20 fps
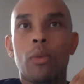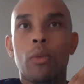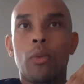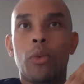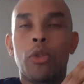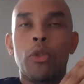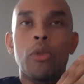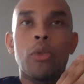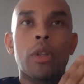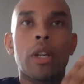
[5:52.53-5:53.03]

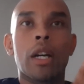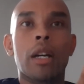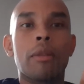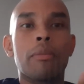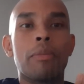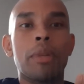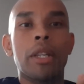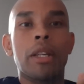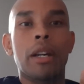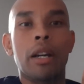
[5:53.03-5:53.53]
Do not
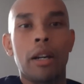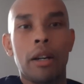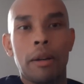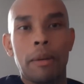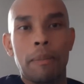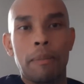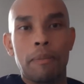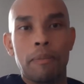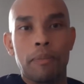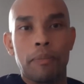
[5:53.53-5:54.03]

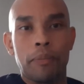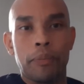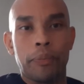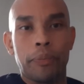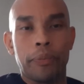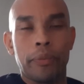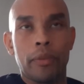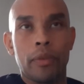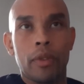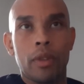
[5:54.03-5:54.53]
become
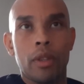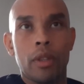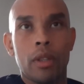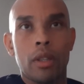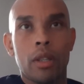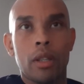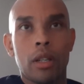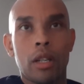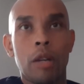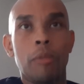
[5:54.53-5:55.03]

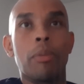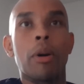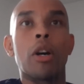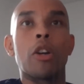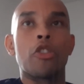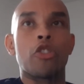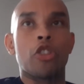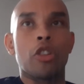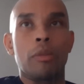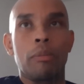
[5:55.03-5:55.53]
a
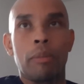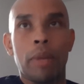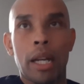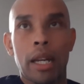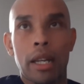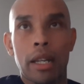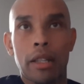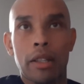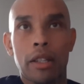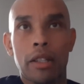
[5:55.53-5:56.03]
punching
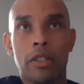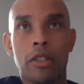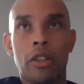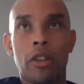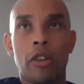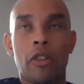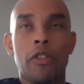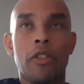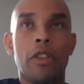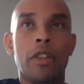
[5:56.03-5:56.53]
bag. That's
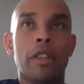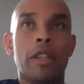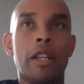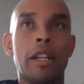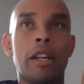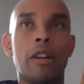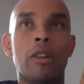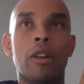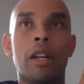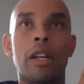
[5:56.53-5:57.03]
another thing that
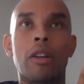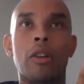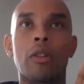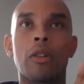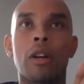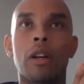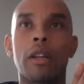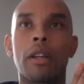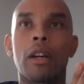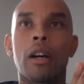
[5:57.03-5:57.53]
I
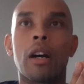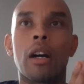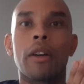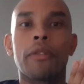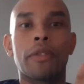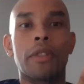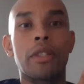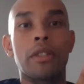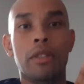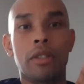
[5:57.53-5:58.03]

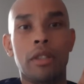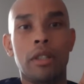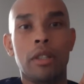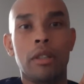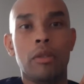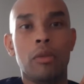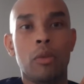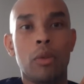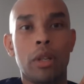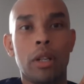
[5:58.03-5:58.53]
often see
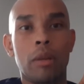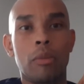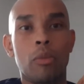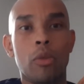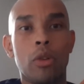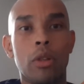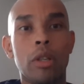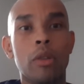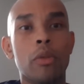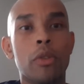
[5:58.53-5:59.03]
when I'm
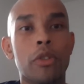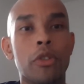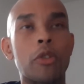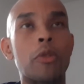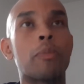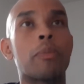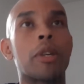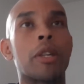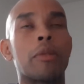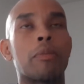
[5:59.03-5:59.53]
rolling with new
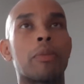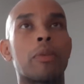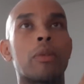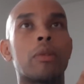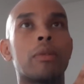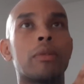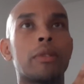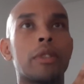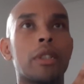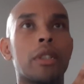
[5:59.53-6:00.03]

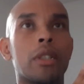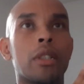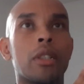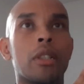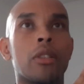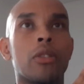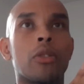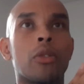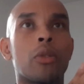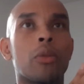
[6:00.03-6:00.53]
people.
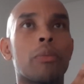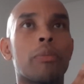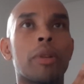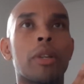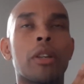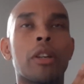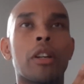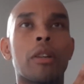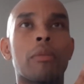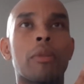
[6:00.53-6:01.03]
Don't
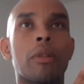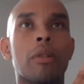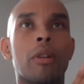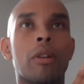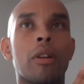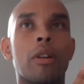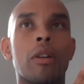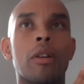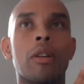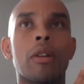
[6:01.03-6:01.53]
become
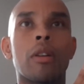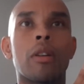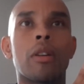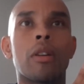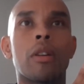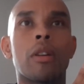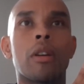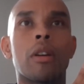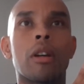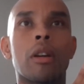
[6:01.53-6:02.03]
a
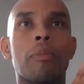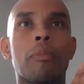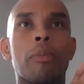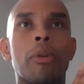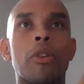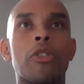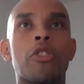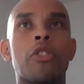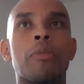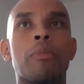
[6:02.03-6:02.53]

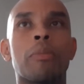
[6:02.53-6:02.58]
punching